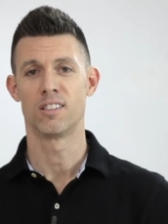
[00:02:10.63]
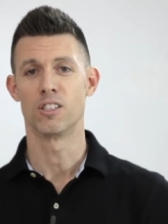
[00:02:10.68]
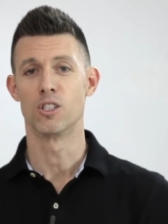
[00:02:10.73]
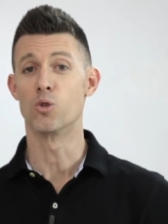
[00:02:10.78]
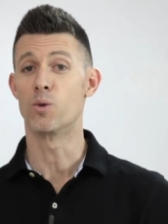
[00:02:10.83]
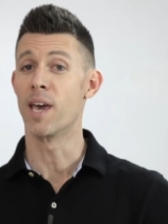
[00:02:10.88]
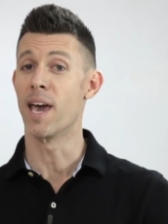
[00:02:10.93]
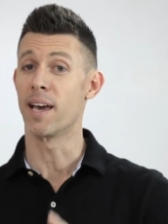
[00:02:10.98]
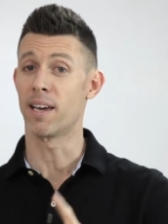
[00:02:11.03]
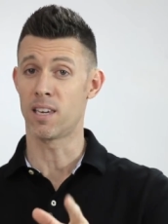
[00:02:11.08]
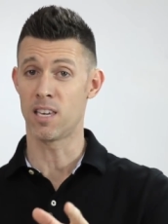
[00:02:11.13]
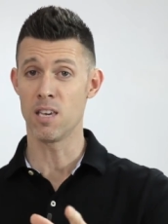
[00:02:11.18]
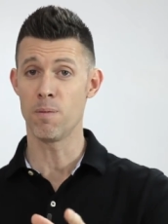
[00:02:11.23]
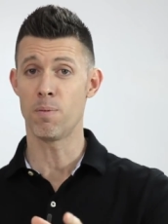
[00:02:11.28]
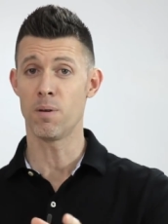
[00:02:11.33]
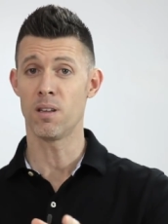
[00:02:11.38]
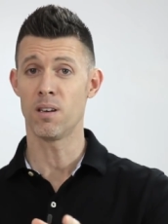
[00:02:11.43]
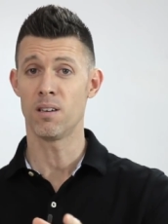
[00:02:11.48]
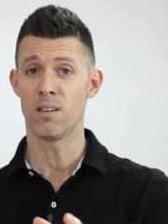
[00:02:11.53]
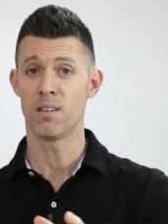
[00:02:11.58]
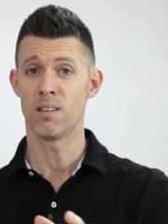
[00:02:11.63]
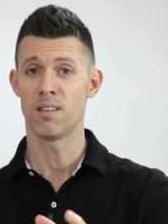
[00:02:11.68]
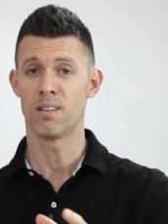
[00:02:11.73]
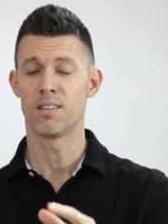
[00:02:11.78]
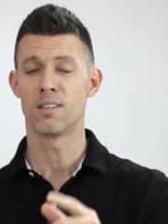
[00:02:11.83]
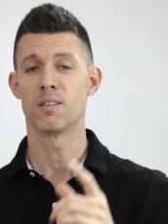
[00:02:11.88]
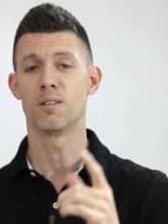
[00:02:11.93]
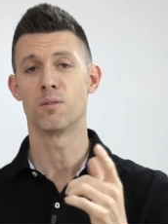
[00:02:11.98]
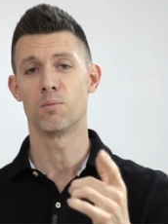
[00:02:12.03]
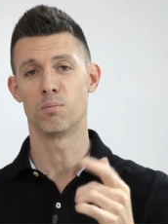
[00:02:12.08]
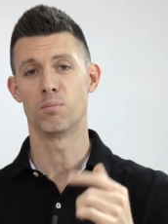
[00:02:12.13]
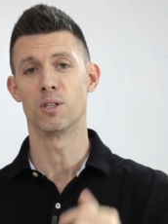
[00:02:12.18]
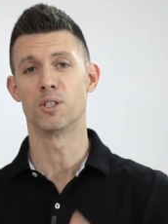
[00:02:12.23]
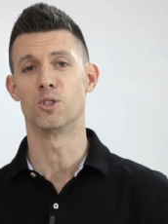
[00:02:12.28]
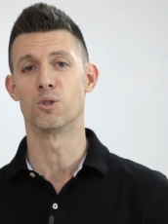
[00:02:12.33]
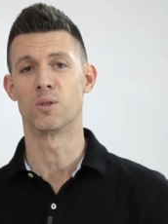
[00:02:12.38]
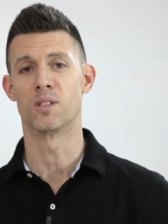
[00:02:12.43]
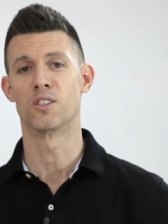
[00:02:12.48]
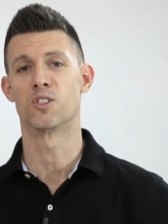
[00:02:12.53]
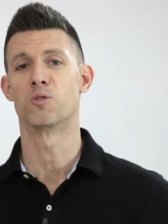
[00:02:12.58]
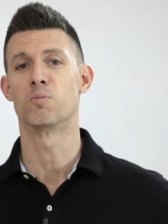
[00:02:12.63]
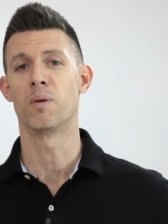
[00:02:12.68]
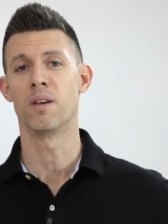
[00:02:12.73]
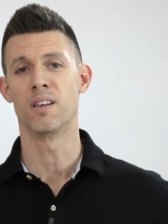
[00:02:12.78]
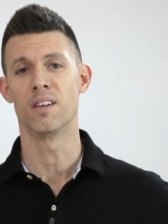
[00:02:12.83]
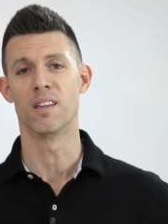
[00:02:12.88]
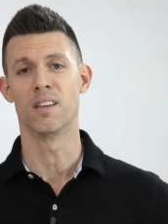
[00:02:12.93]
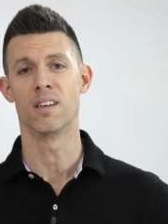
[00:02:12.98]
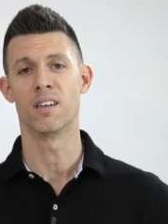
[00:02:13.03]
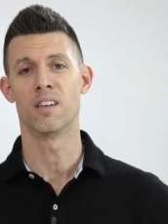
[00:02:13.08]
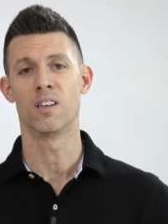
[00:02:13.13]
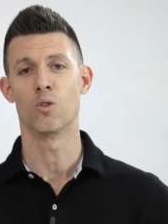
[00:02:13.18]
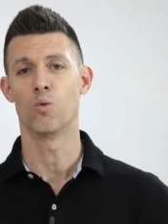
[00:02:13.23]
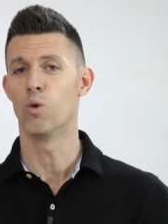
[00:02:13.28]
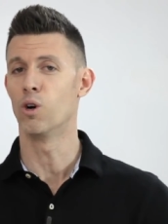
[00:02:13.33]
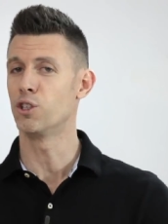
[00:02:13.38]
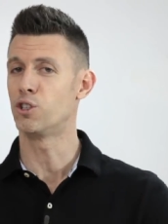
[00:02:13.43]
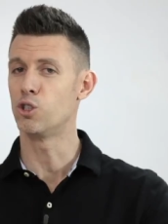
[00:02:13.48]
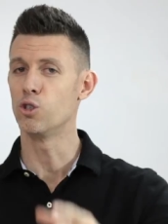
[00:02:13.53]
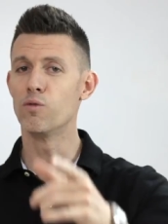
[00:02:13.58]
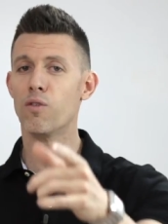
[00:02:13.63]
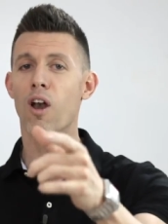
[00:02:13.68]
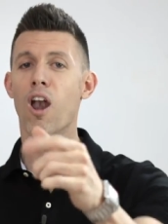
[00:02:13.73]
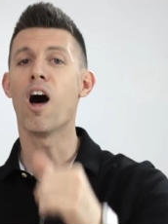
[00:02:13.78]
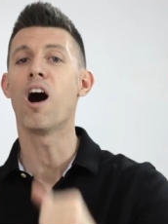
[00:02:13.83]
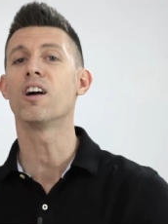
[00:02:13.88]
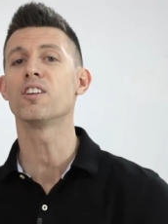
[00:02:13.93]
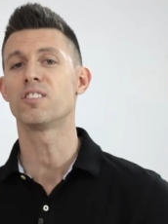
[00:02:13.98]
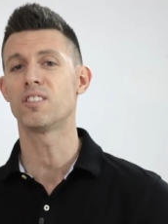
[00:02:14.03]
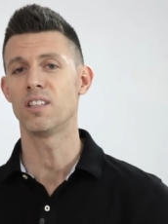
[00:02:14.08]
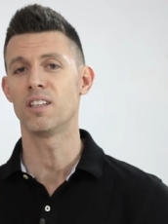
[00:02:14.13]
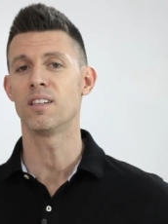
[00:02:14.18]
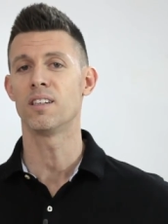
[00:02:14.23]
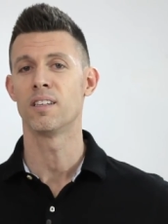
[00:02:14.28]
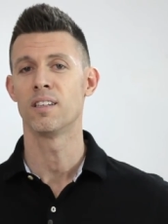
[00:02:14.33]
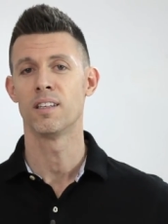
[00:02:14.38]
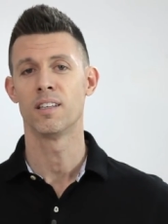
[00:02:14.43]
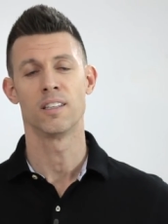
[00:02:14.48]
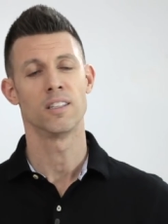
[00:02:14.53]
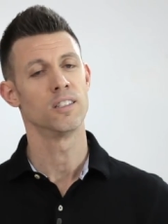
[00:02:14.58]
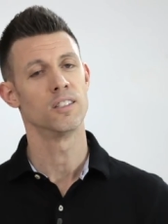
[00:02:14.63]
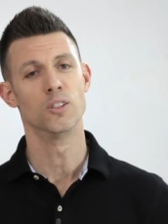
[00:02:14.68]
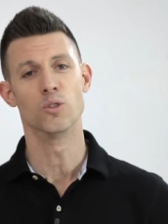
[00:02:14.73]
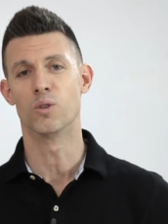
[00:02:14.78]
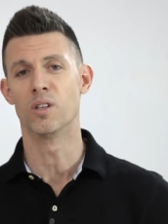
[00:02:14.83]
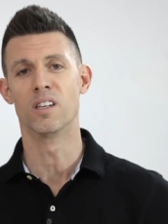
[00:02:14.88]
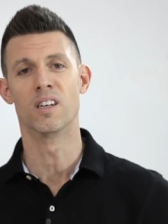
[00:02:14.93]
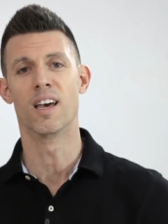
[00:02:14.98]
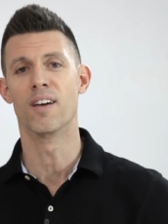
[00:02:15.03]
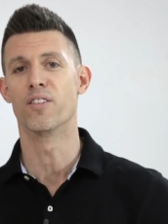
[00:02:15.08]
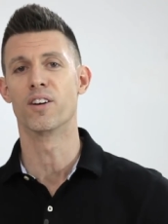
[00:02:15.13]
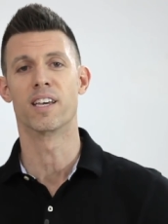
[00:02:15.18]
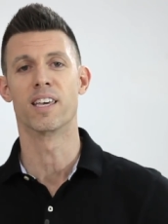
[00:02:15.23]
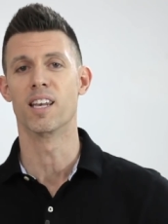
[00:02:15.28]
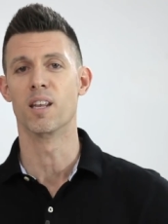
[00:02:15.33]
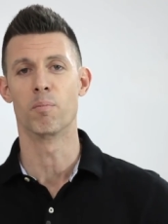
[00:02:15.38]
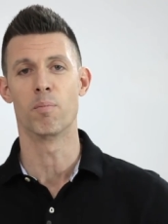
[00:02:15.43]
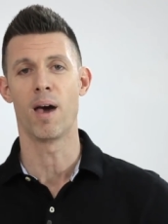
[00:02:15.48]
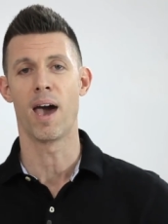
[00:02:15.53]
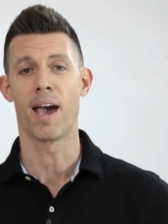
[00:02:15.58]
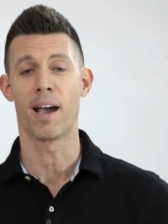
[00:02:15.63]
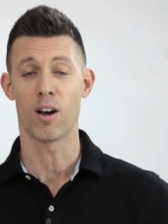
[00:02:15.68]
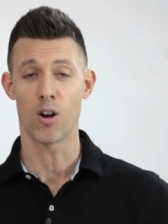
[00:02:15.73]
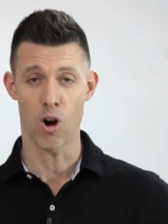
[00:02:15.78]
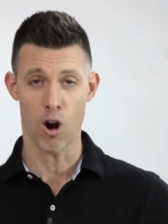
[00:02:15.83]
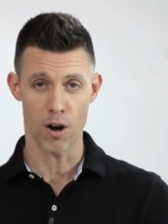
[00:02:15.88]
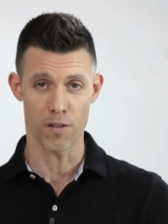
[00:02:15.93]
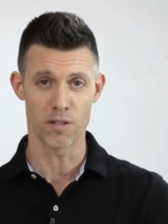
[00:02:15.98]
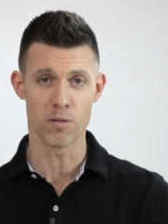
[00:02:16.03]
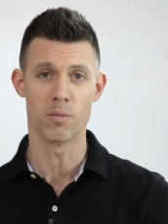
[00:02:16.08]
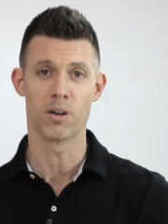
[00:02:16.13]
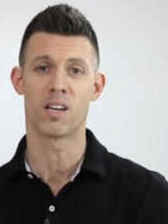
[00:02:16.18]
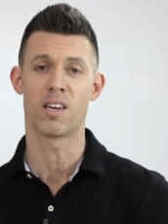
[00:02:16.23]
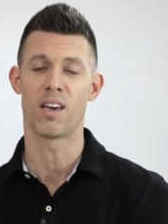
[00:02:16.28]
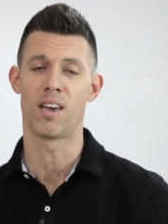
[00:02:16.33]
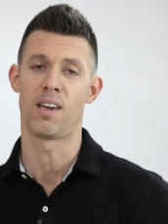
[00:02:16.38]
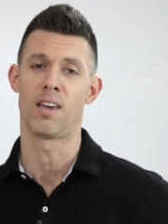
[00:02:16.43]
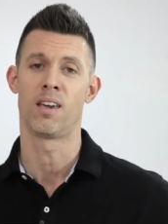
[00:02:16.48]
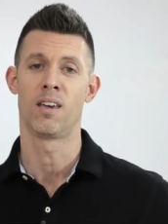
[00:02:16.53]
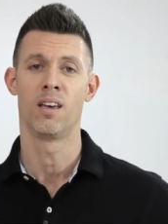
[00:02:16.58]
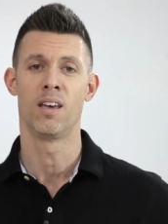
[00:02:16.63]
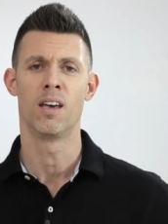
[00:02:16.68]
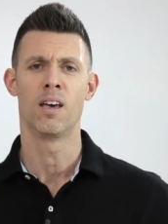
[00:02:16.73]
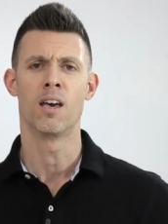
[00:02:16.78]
You can't keep it, but you can spend it. Once you've lost it, you can never get it back. Harvey McKay.